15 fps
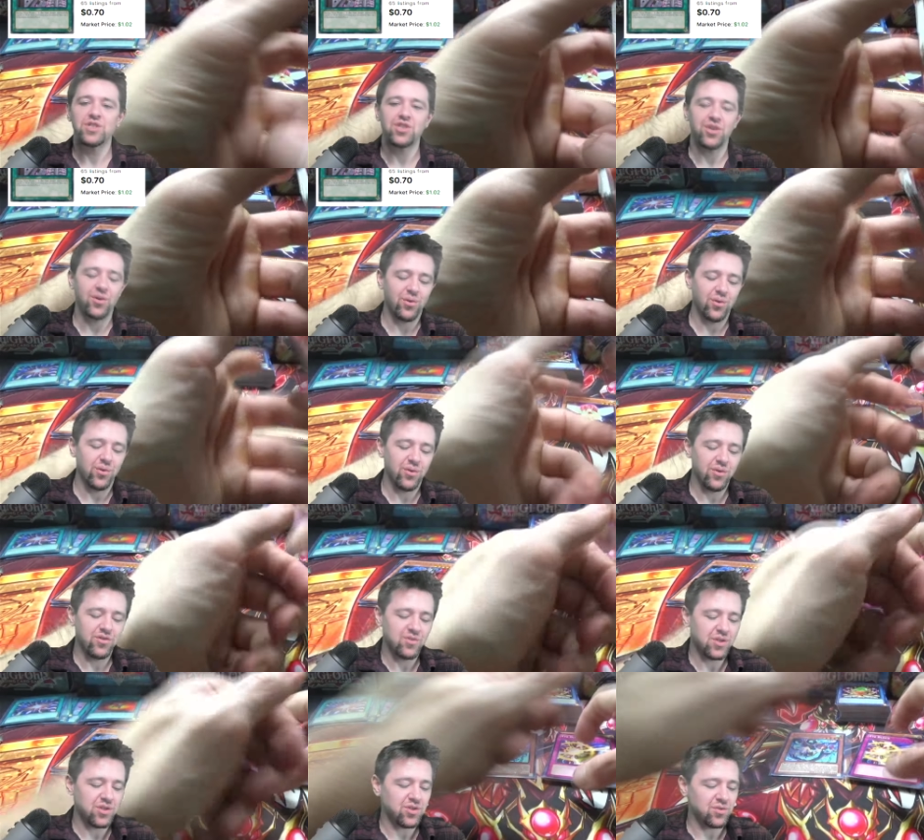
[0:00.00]
Itter,
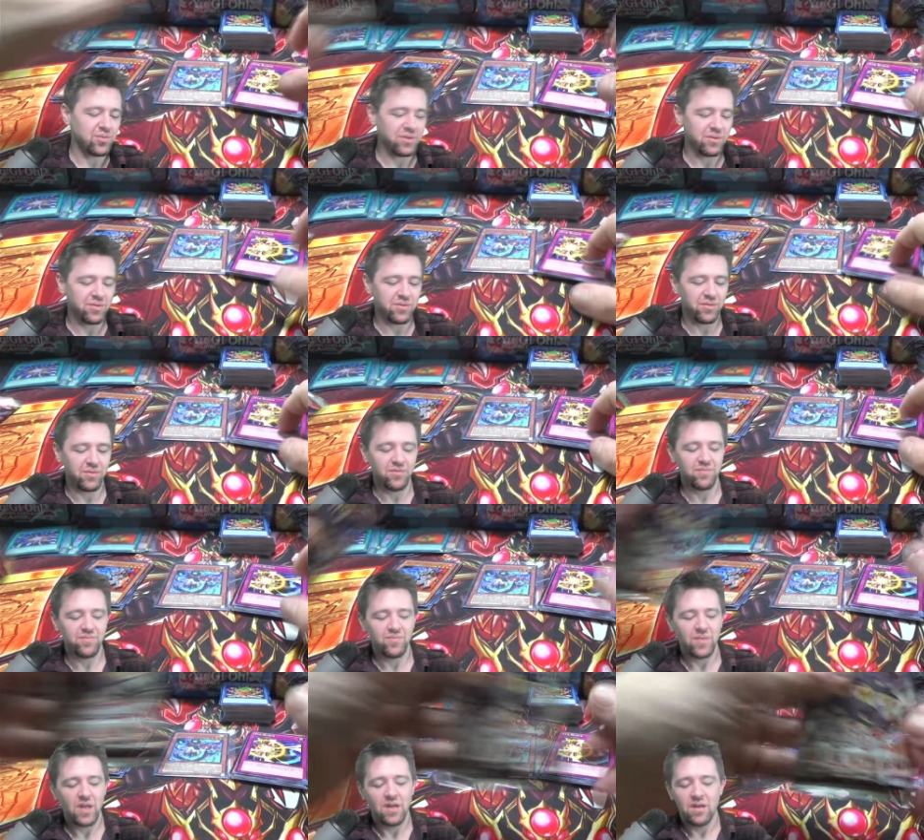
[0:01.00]
Switch Itter.
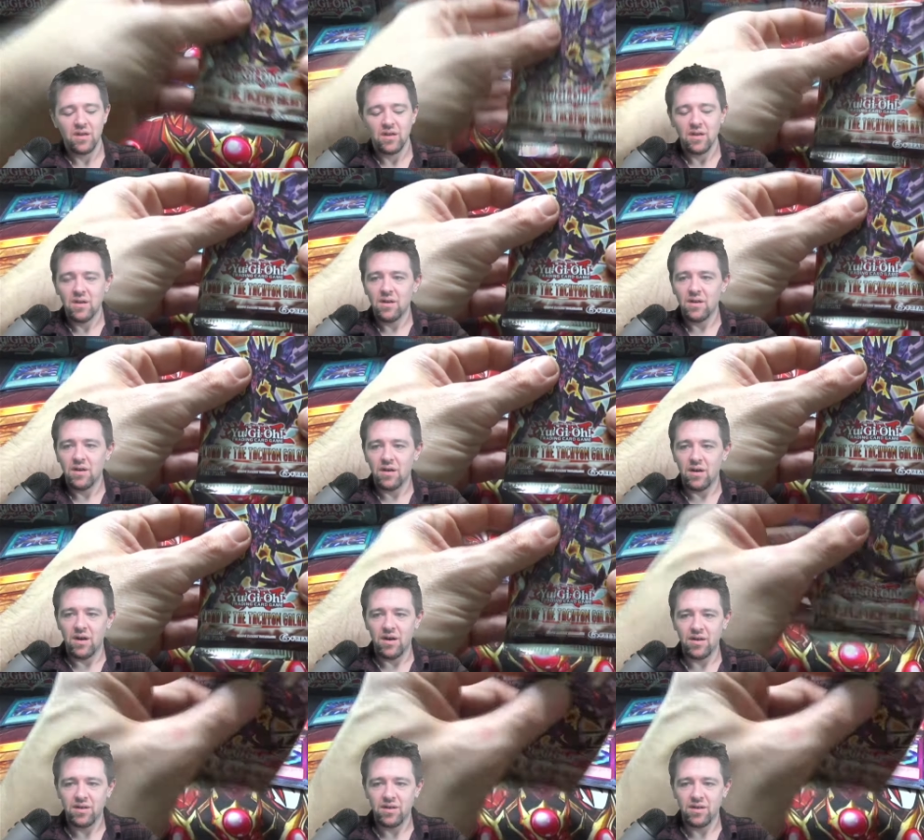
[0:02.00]
Oh,